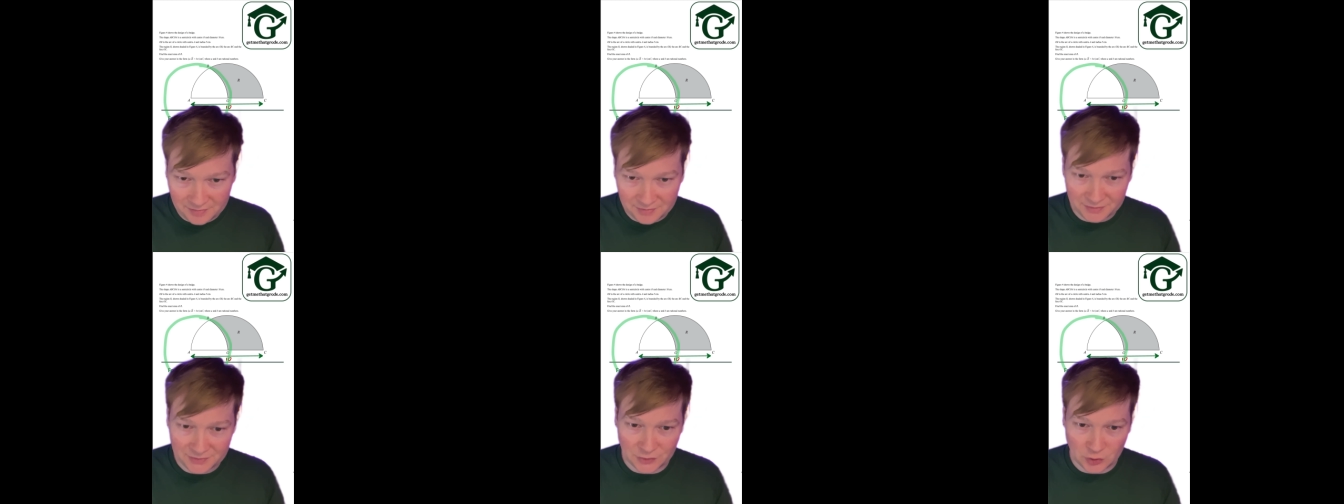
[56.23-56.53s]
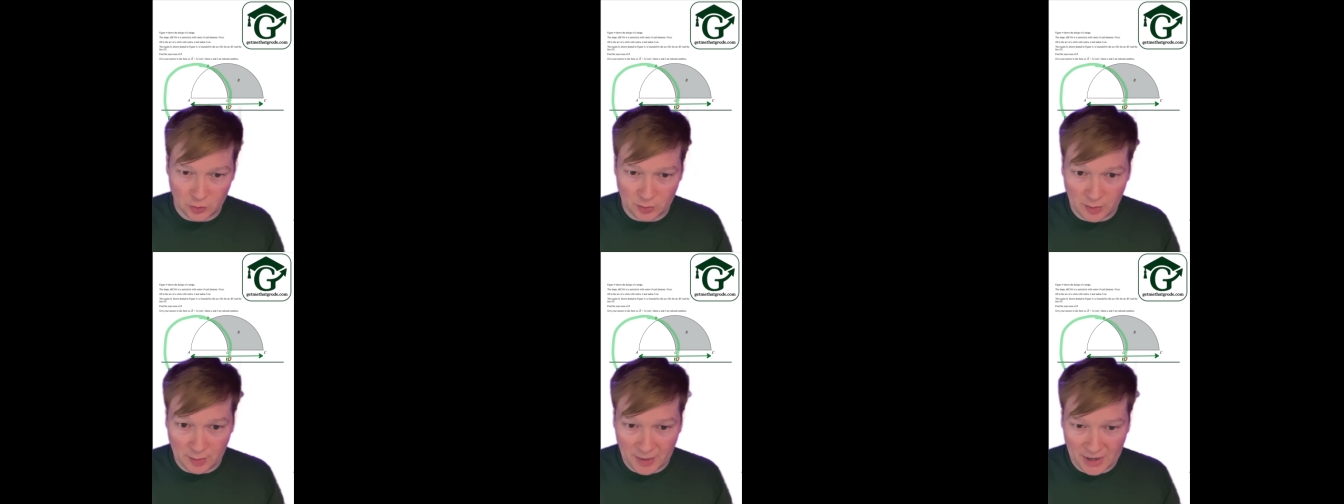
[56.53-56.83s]
I've
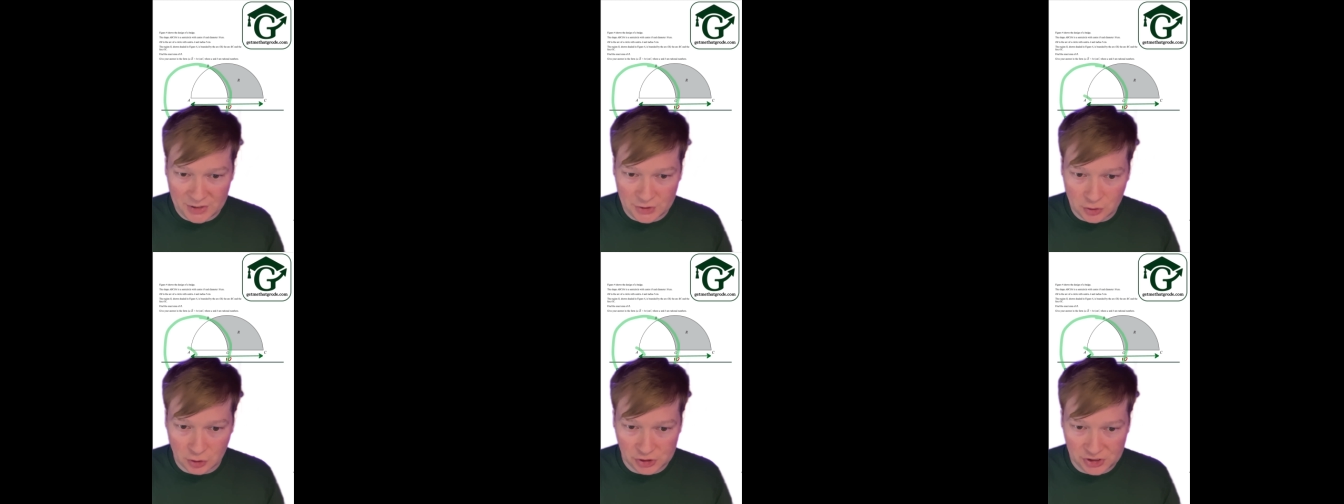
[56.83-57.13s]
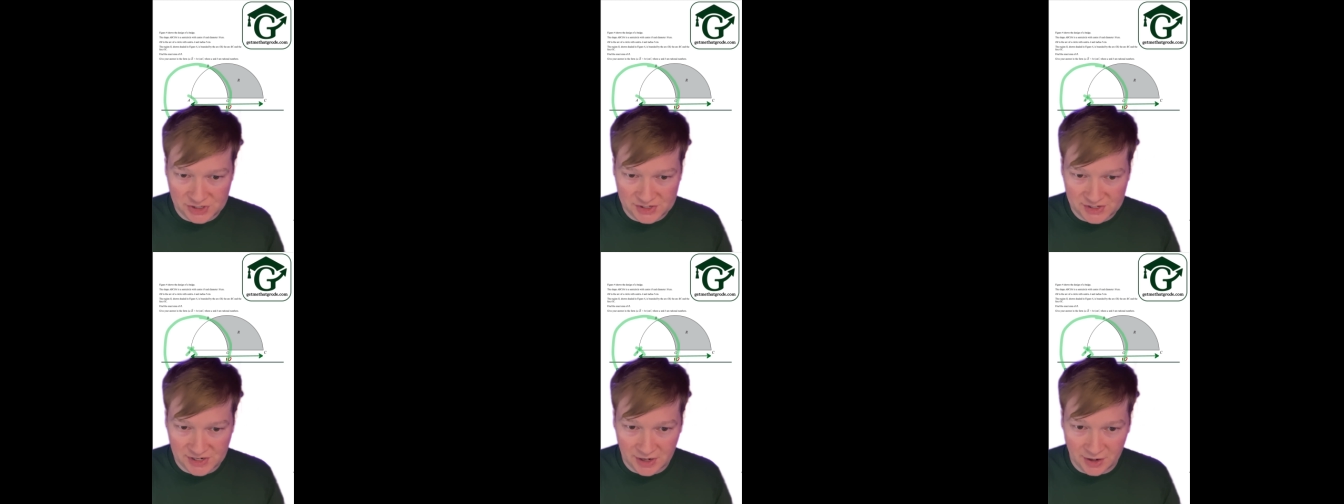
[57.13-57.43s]
got my dodgy
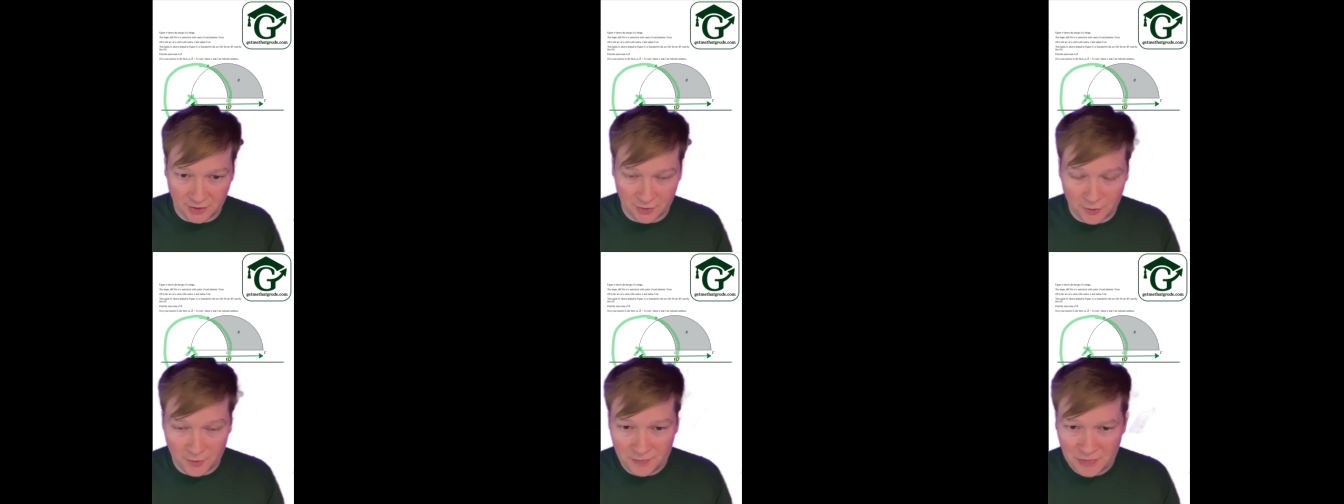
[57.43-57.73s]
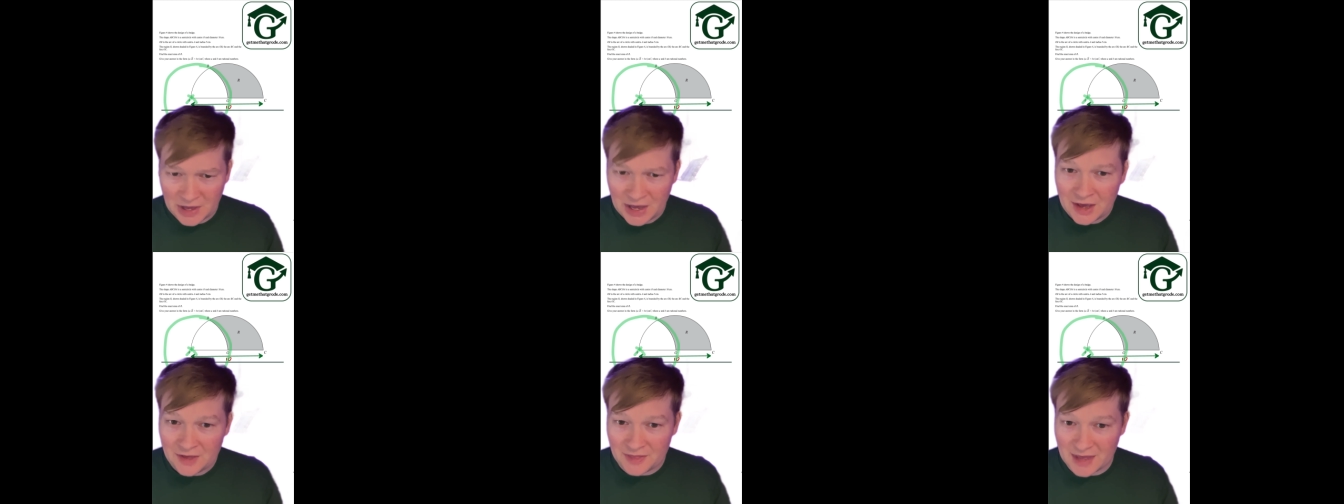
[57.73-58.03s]
circle.
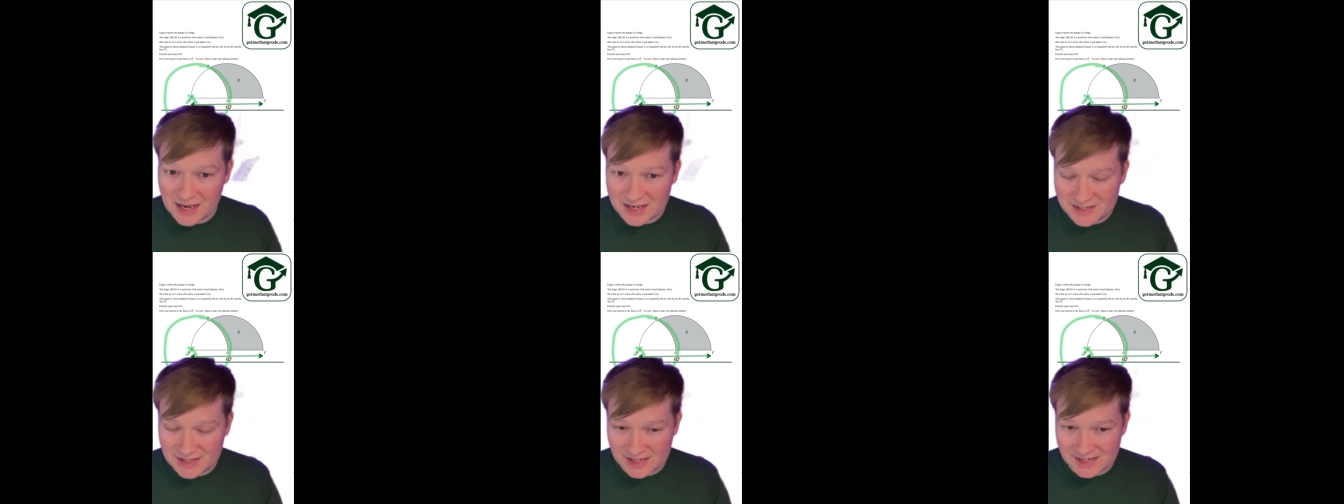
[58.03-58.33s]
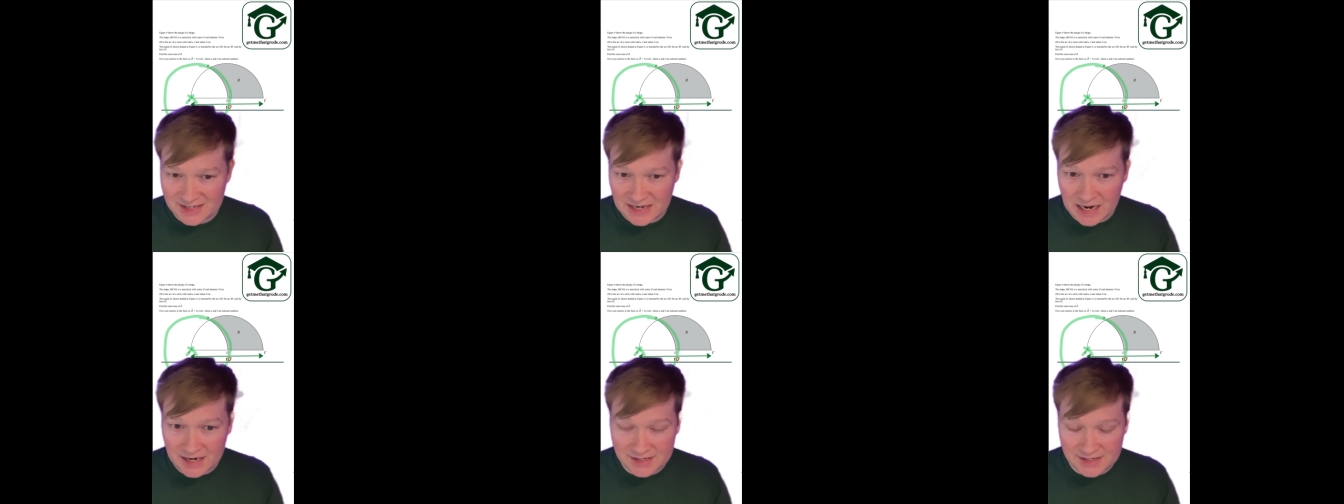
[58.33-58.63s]
There's the
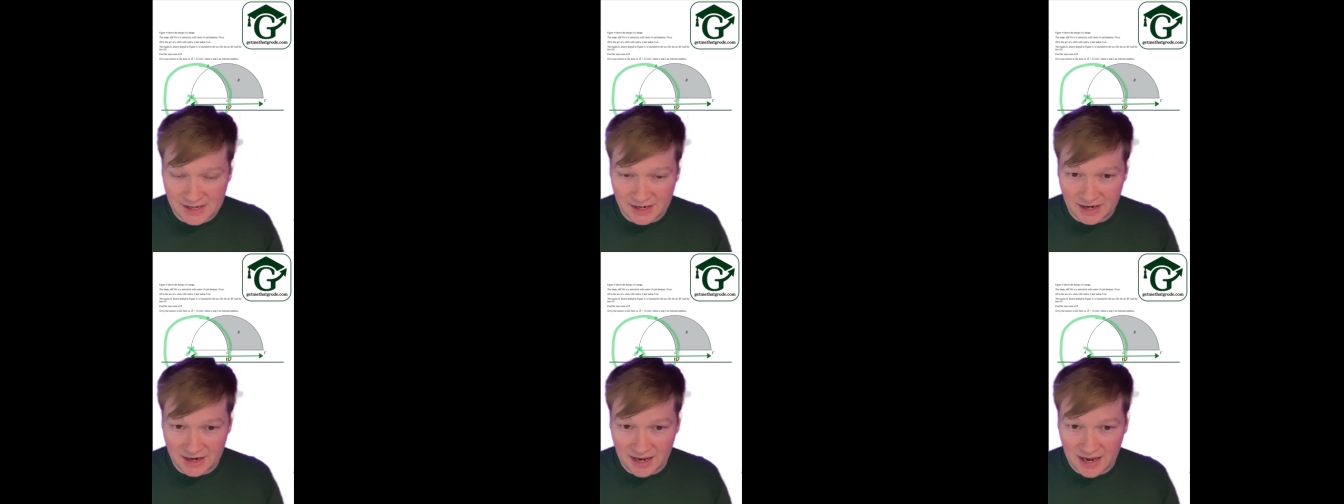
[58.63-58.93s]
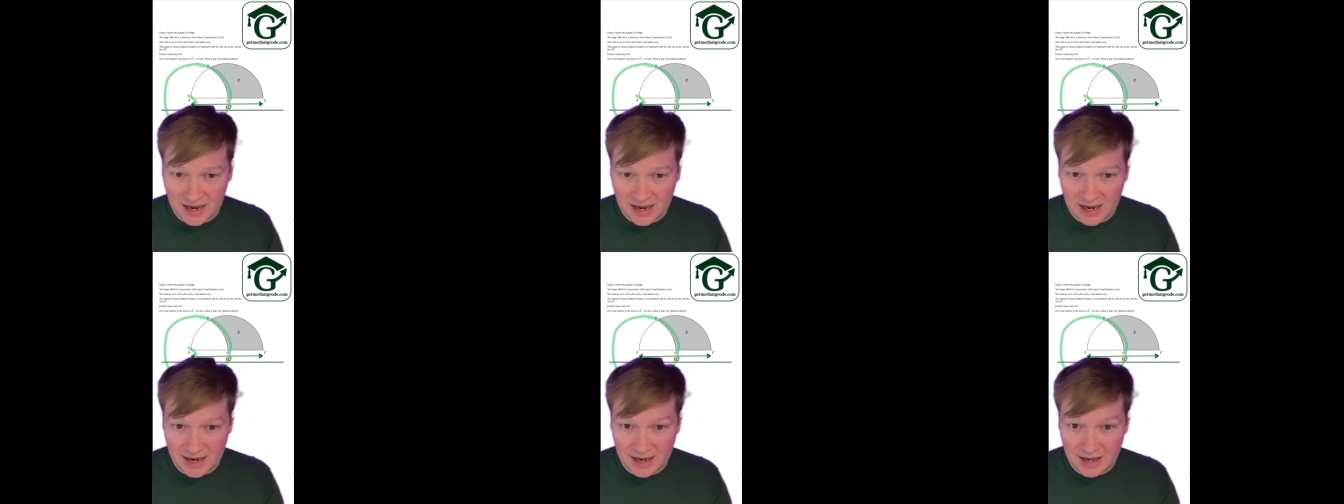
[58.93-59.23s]
centre at
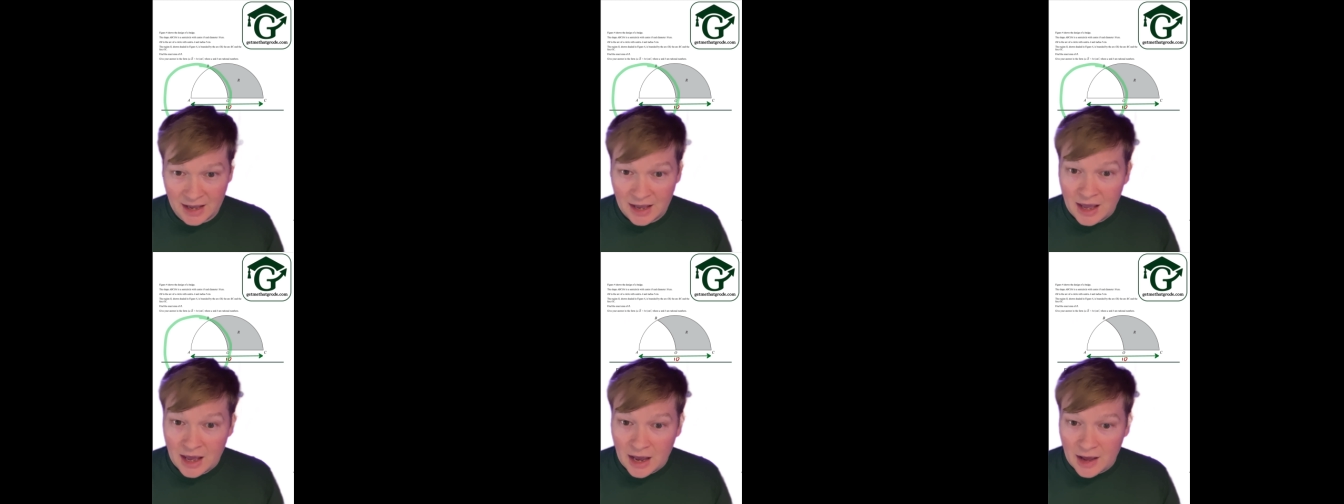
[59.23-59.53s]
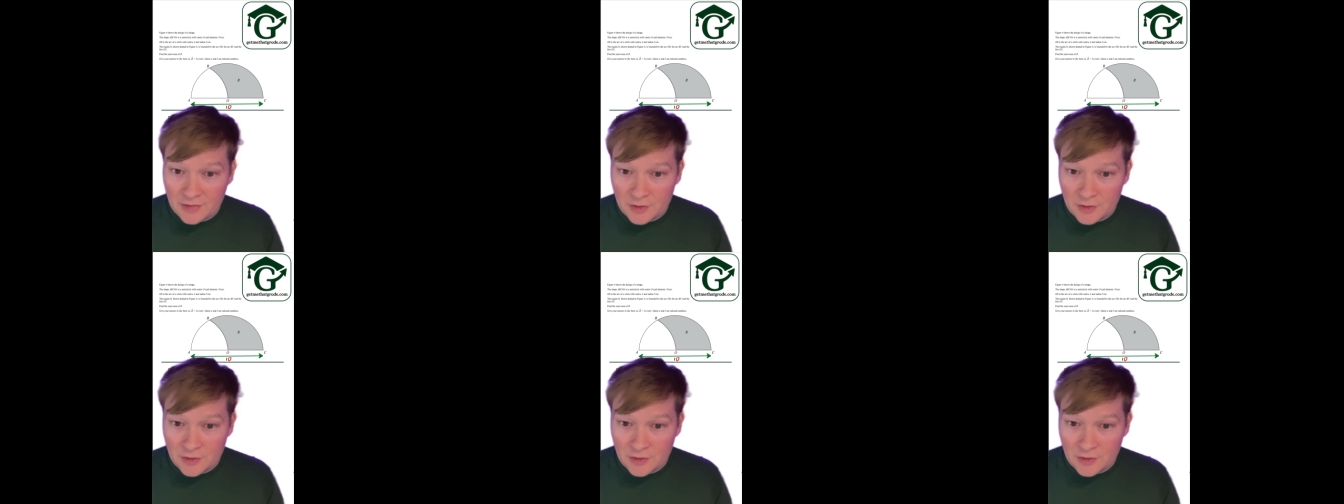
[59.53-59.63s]
A, and the